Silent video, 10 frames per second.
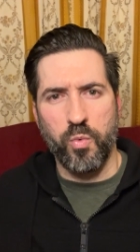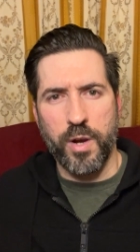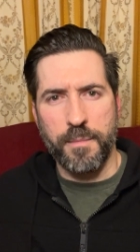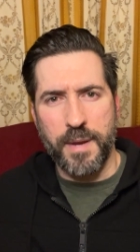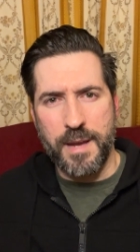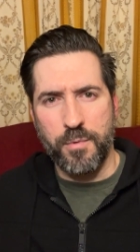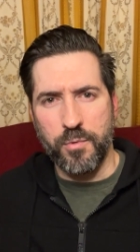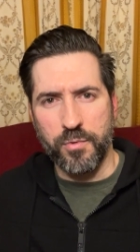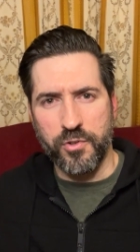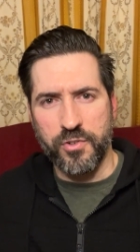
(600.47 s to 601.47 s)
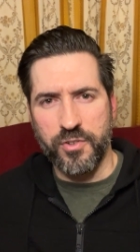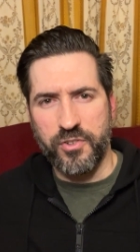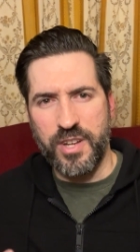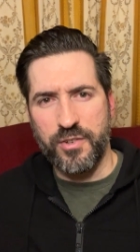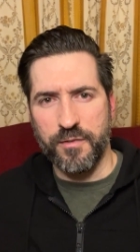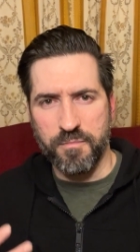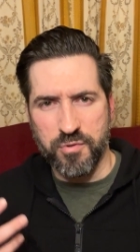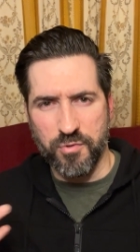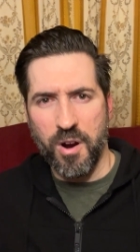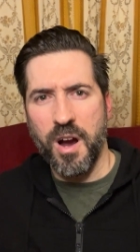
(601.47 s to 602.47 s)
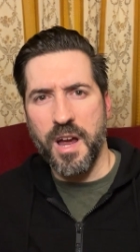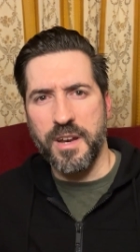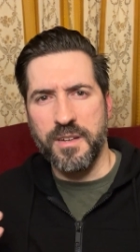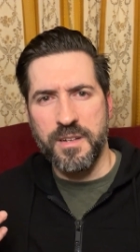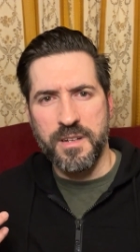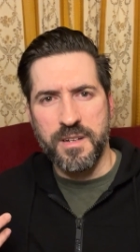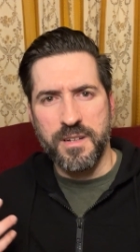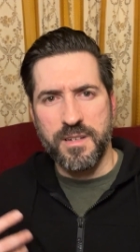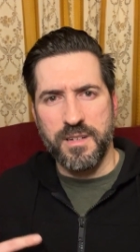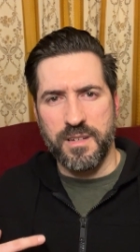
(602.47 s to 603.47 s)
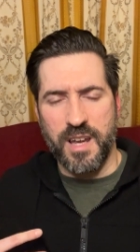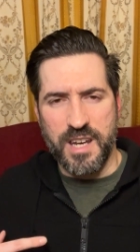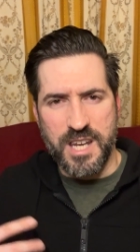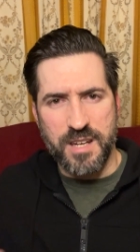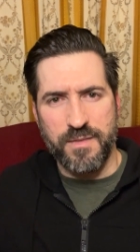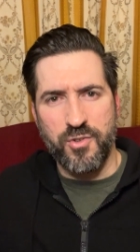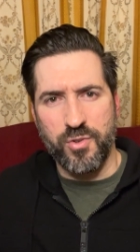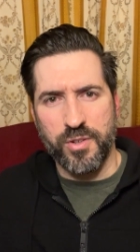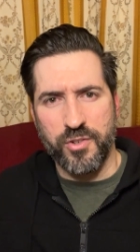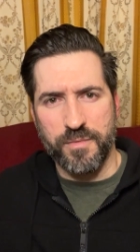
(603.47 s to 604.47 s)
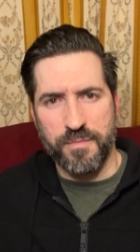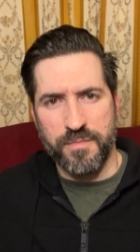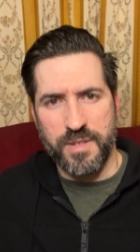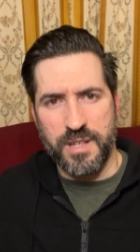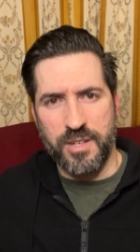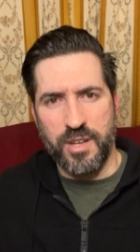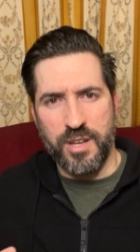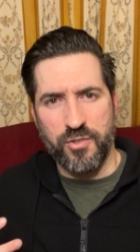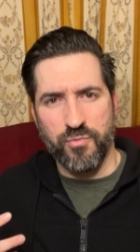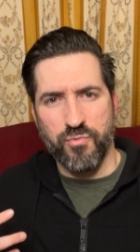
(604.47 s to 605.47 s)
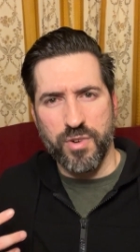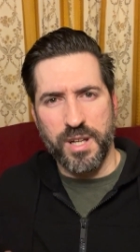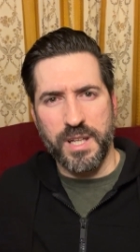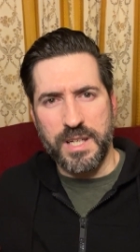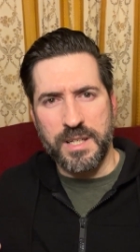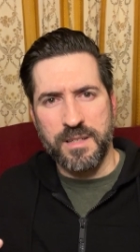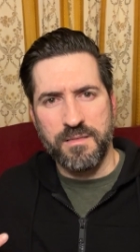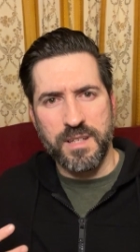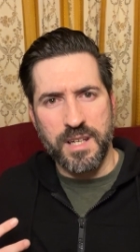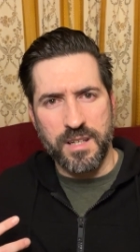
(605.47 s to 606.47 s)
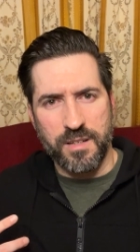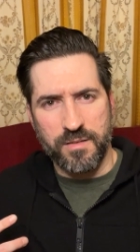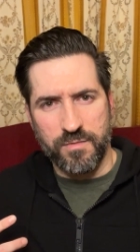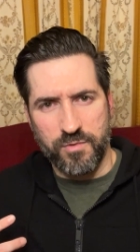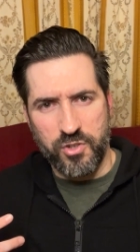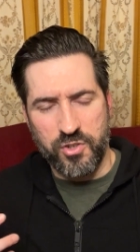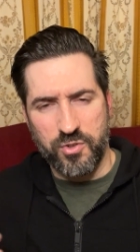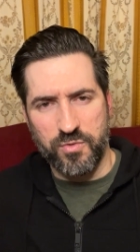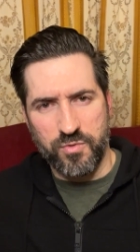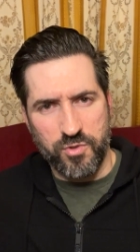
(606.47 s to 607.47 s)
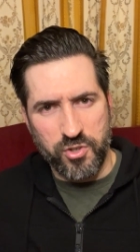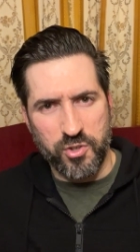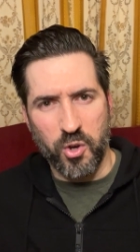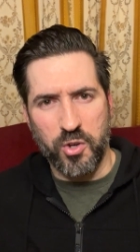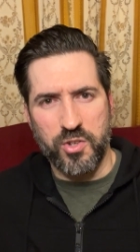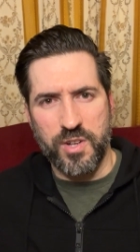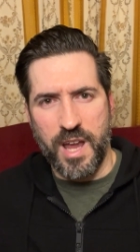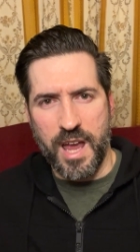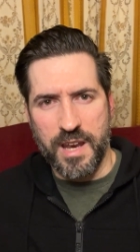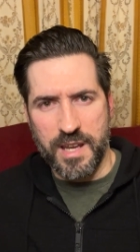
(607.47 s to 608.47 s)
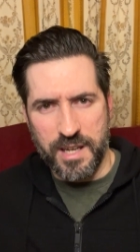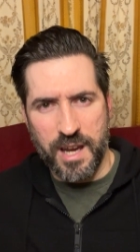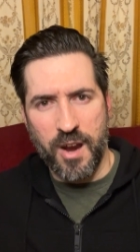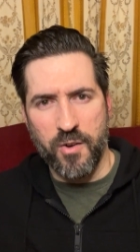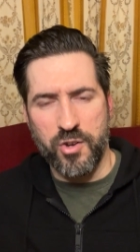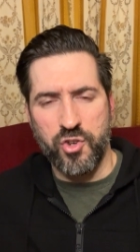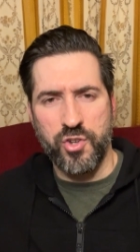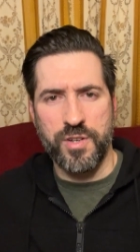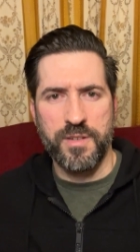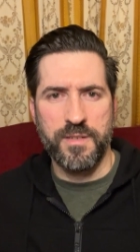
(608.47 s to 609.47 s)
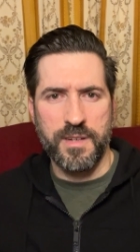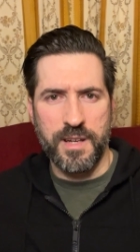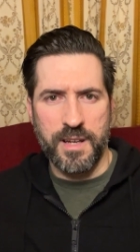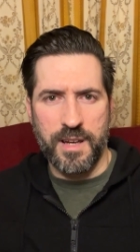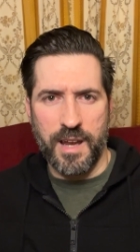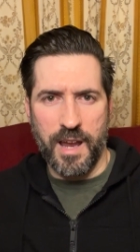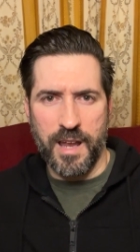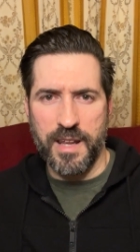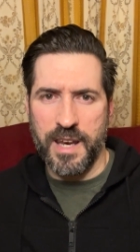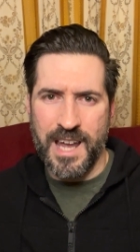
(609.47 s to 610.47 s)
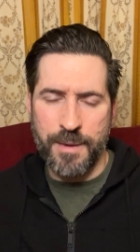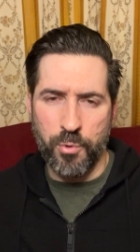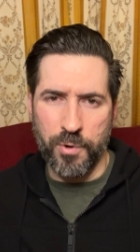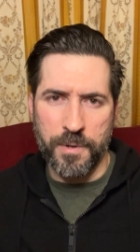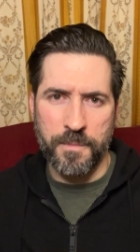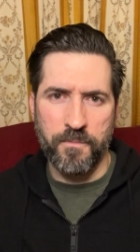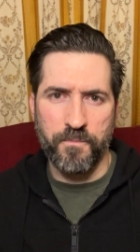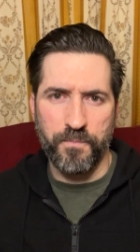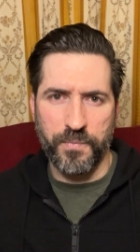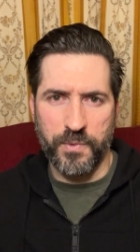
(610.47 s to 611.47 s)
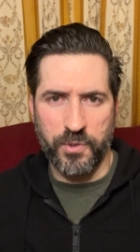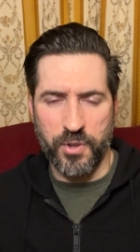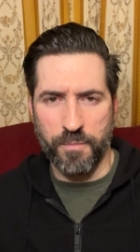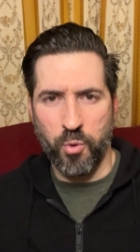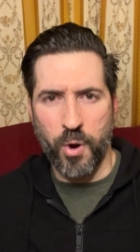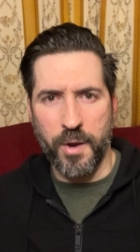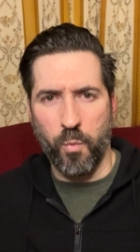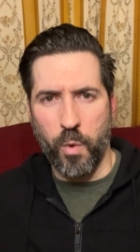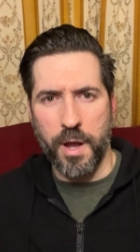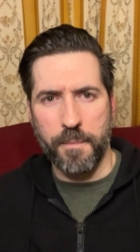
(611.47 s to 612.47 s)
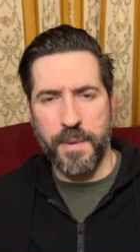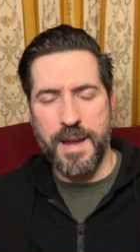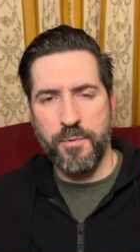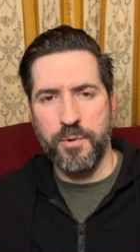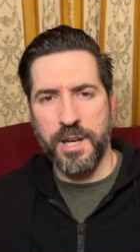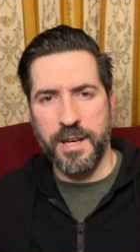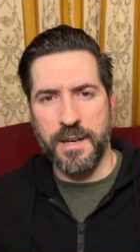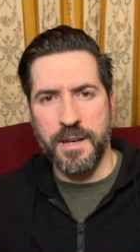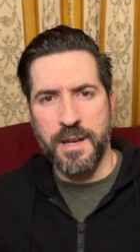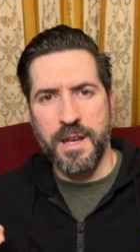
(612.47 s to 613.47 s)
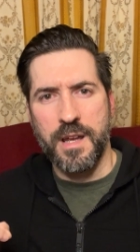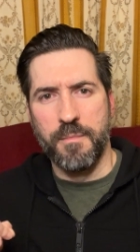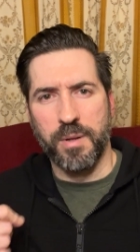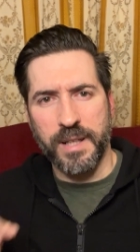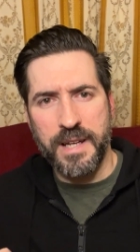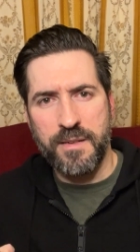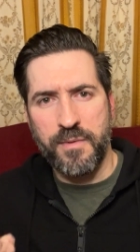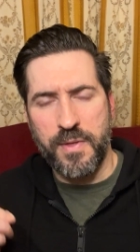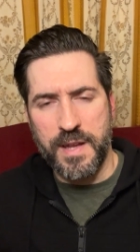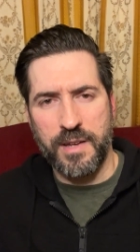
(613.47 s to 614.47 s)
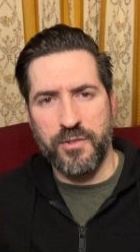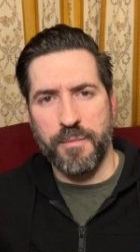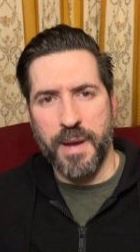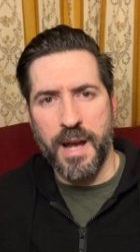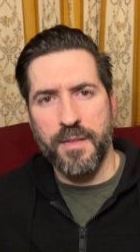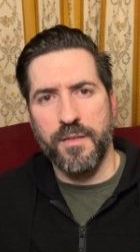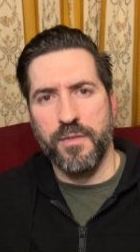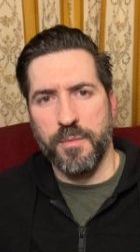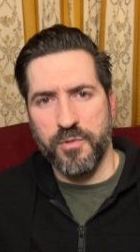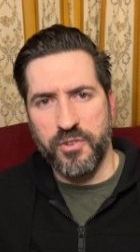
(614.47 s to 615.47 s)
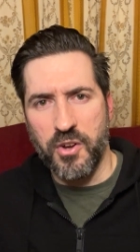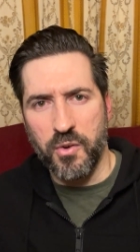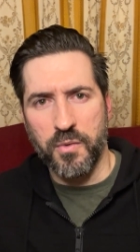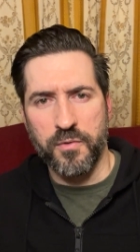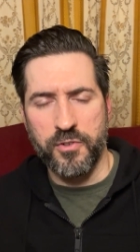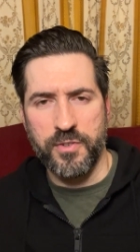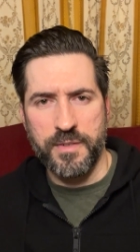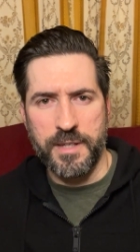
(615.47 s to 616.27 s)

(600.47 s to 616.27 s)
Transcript: where people's sense of pride and individualism is really stoked and encouraged and enabled to the point where people can believe things about themselves